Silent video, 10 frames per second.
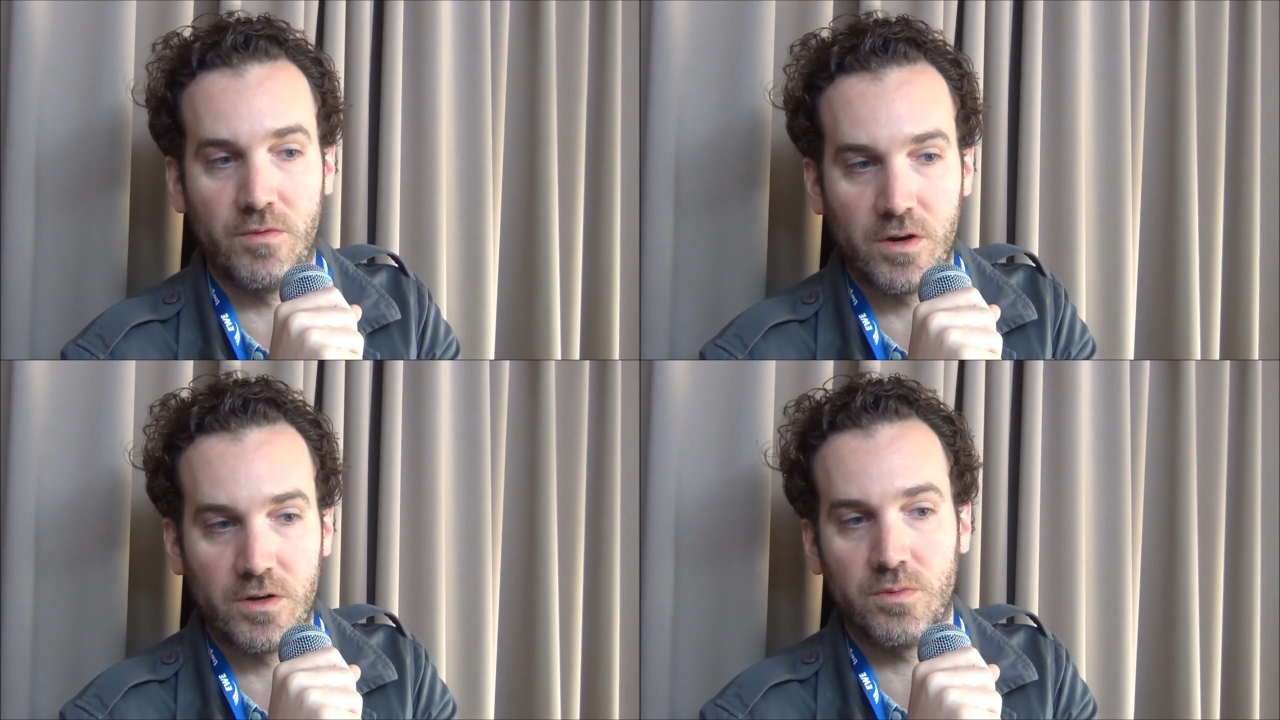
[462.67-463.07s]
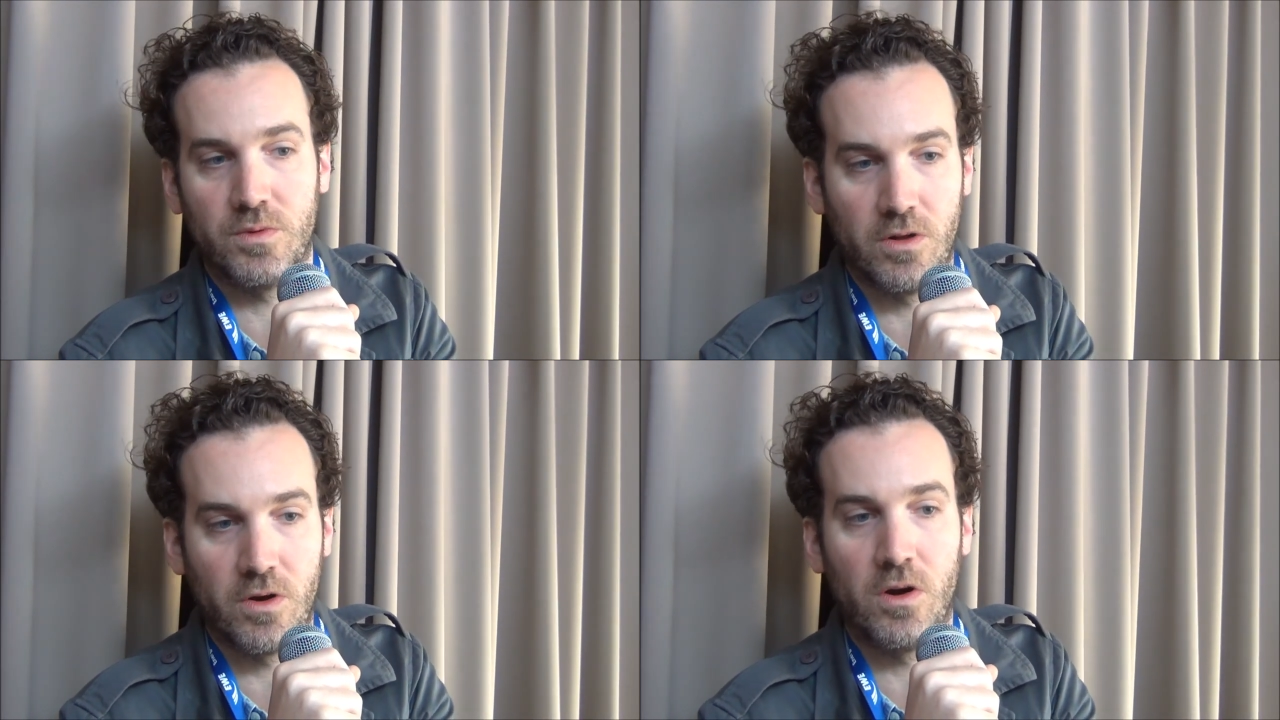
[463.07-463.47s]
rehearse
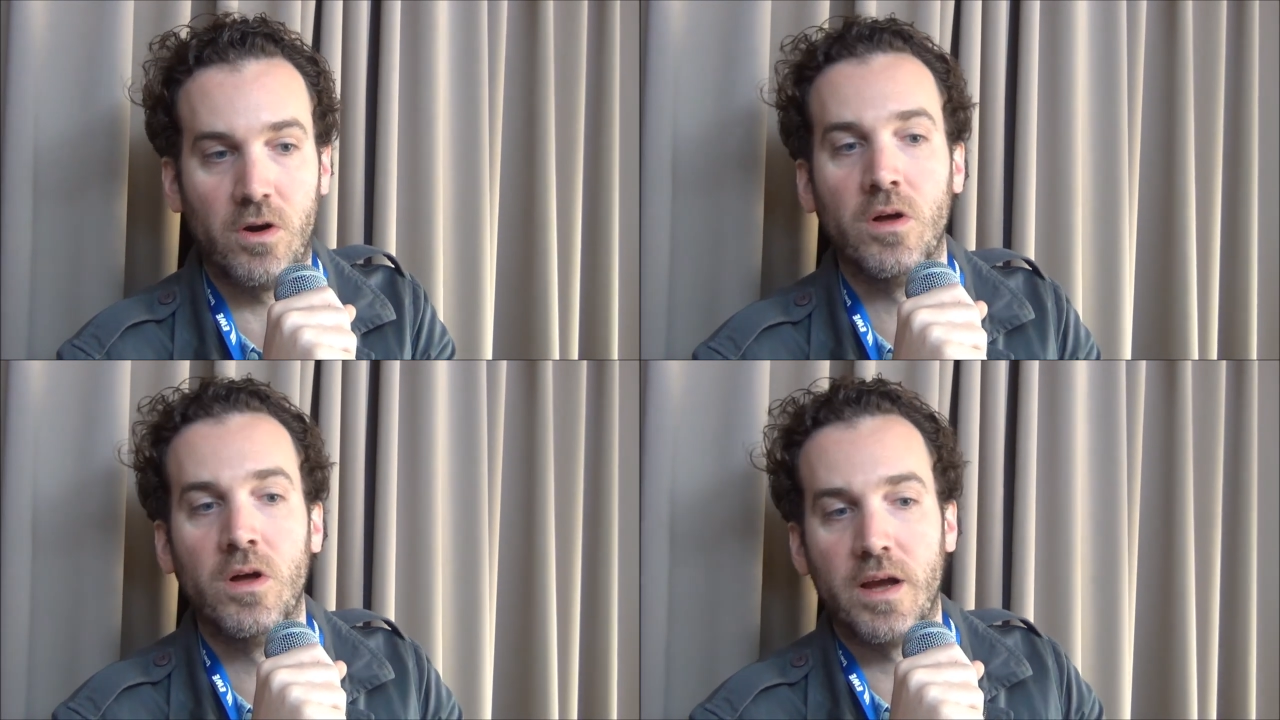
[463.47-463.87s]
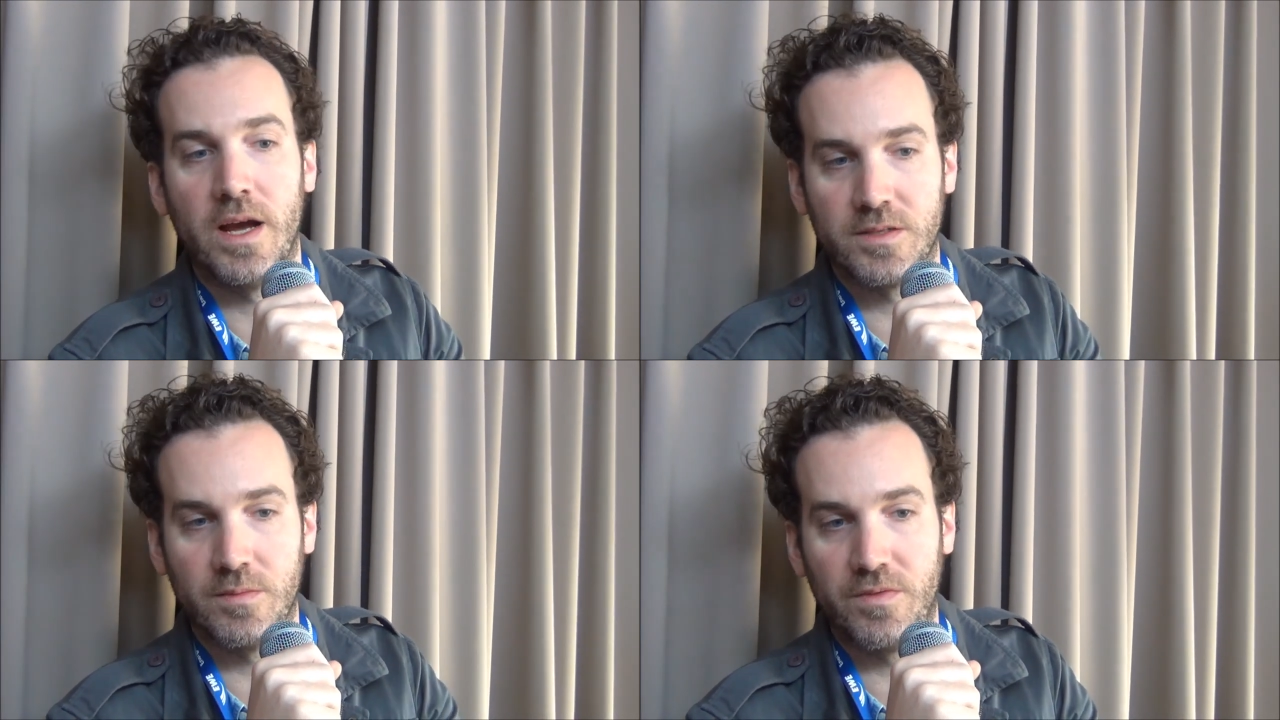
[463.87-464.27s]
with Lorrel
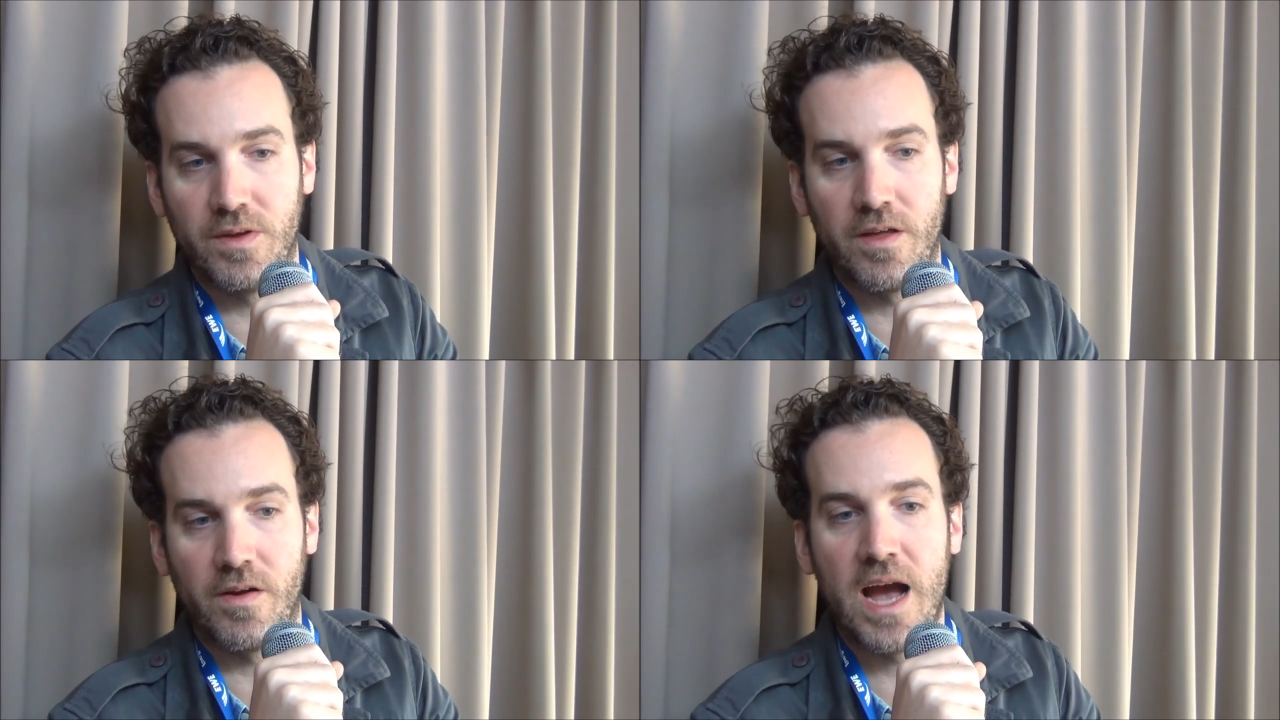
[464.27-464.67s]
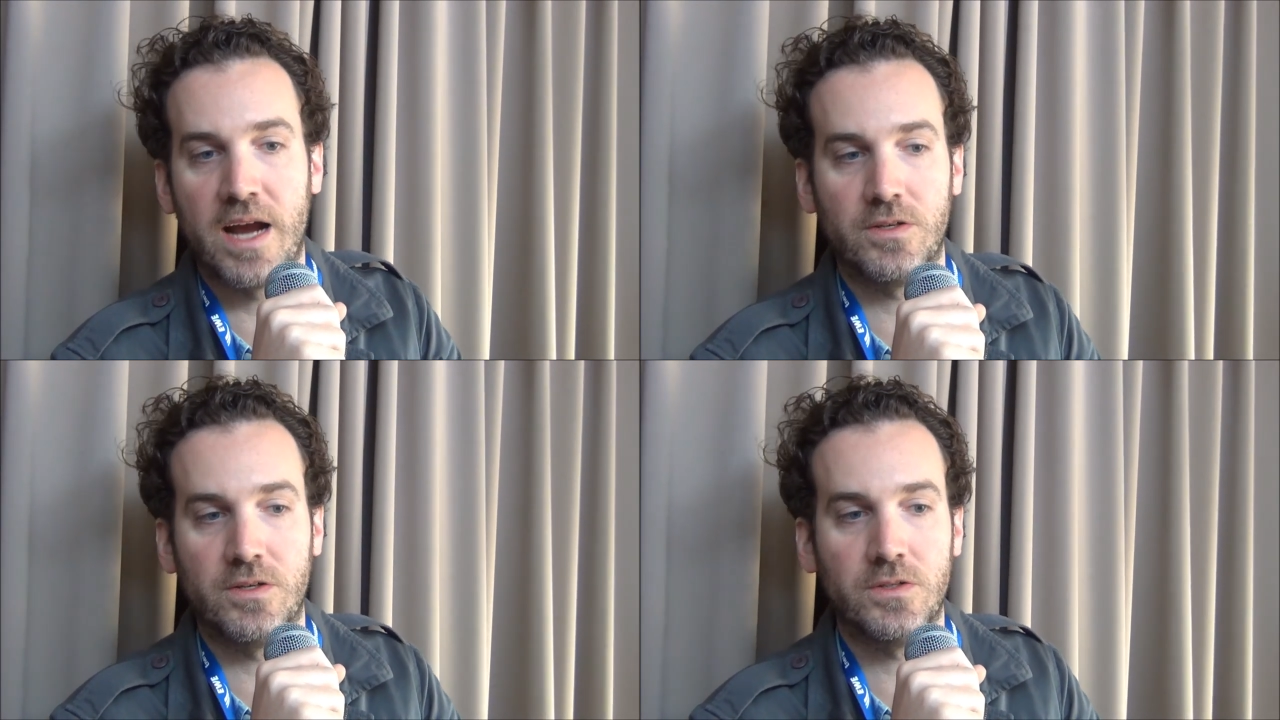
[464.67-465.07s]
and some of the other
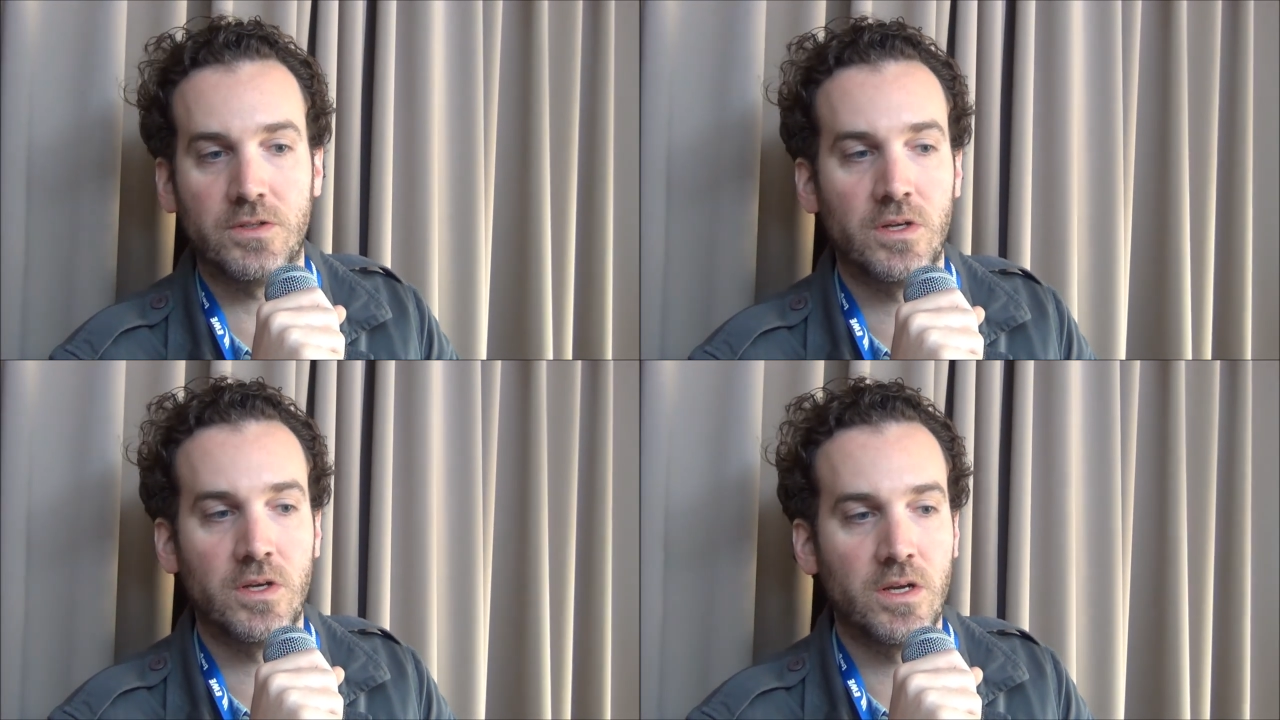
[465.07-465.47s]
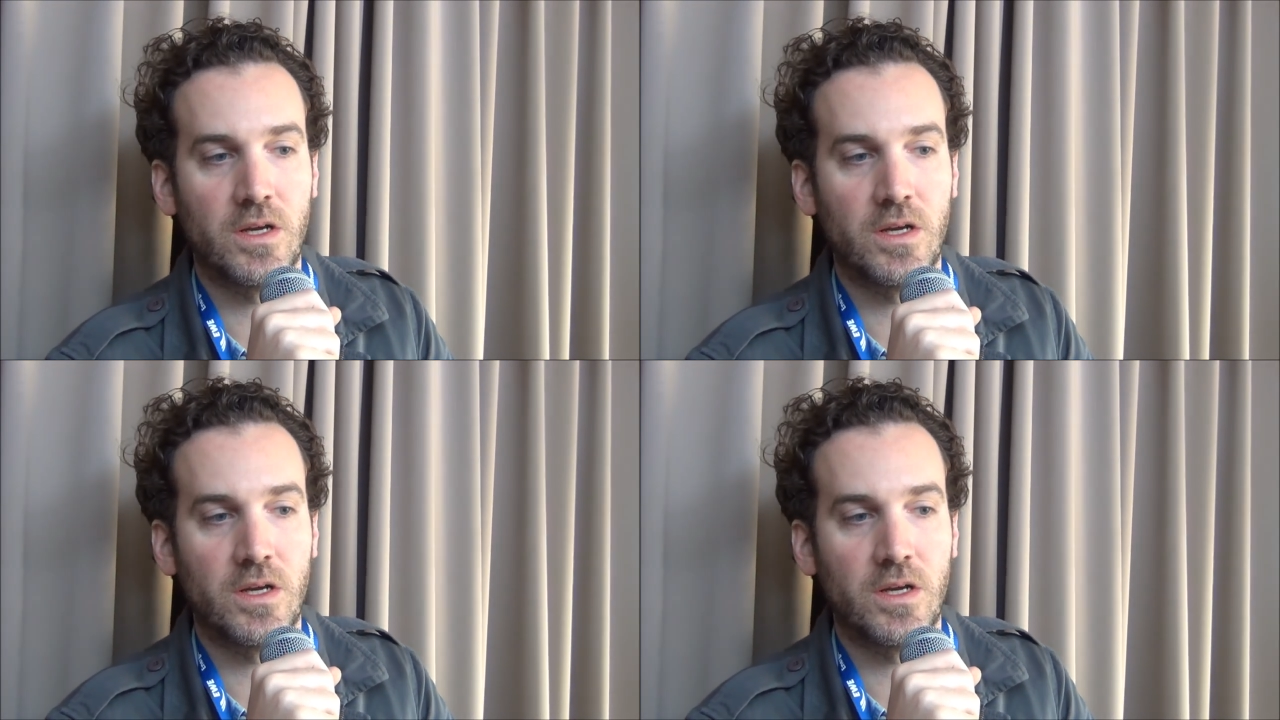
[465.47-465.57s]
actors,